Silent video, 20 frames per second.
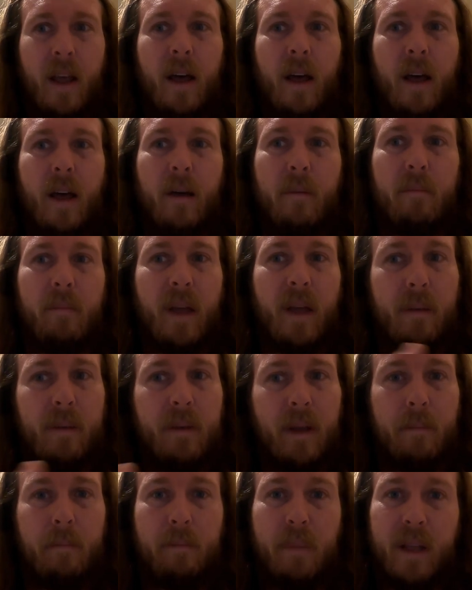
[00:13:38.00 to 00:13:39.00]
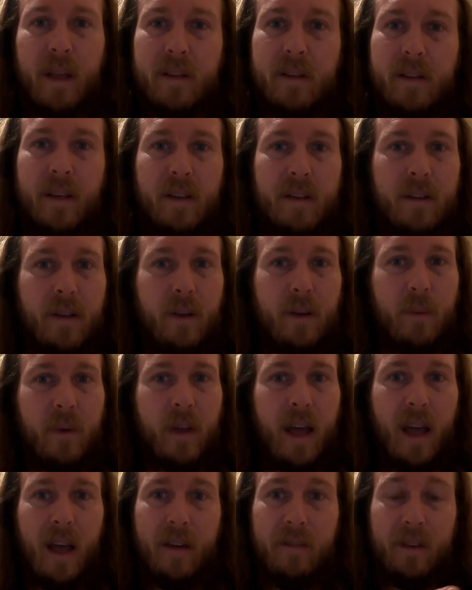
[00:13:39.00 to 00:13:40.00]
maybe a bit until we
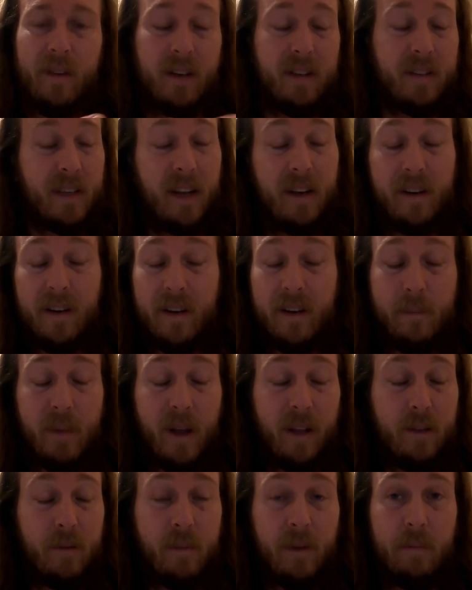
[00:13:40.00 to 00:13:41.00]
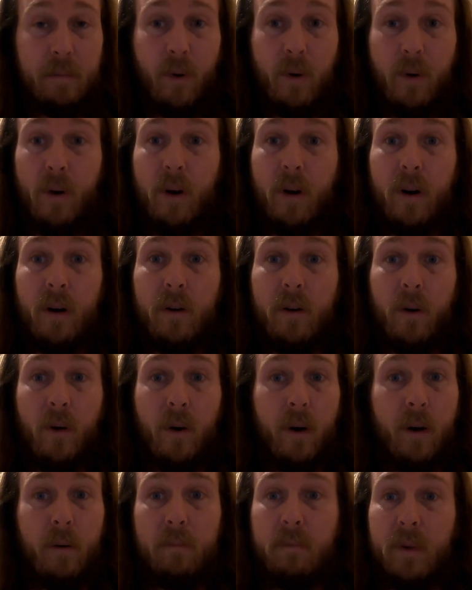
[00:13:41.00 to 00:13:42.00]
have a descendant about to be born,
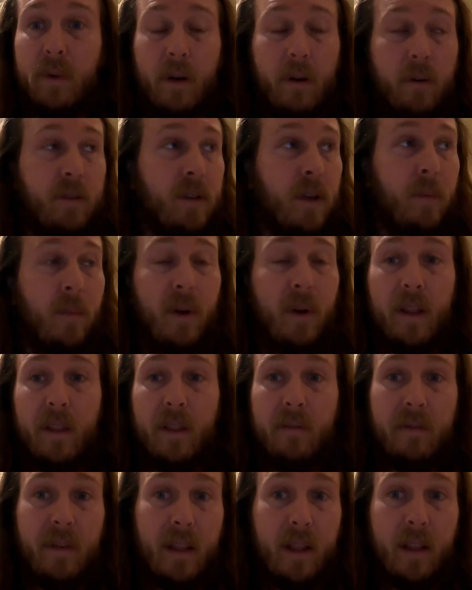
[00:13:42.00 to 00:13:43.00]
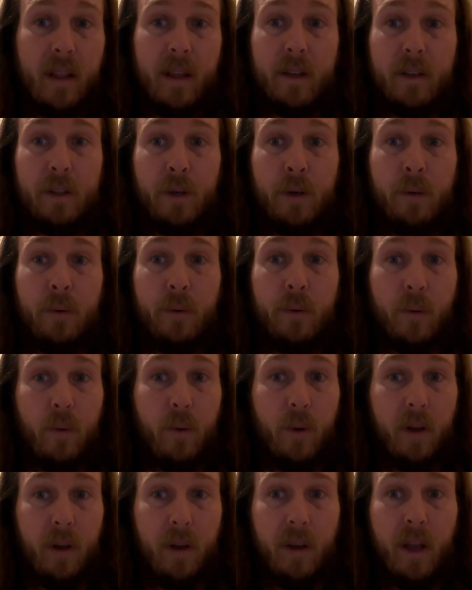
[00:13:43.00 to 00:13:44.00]
or, you know, someone in the village who
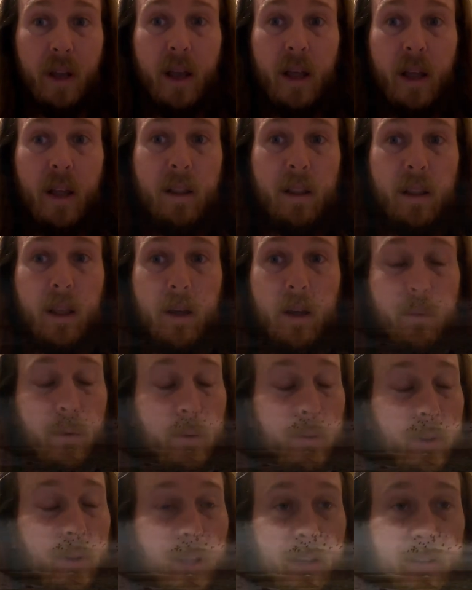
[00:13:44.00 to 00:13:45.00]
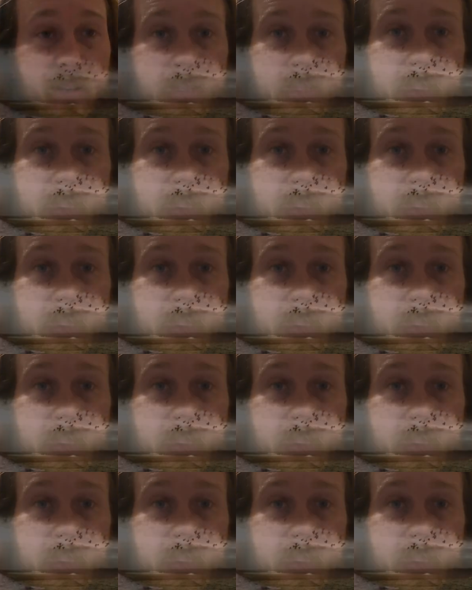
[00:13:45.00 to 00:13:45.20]
would we would like to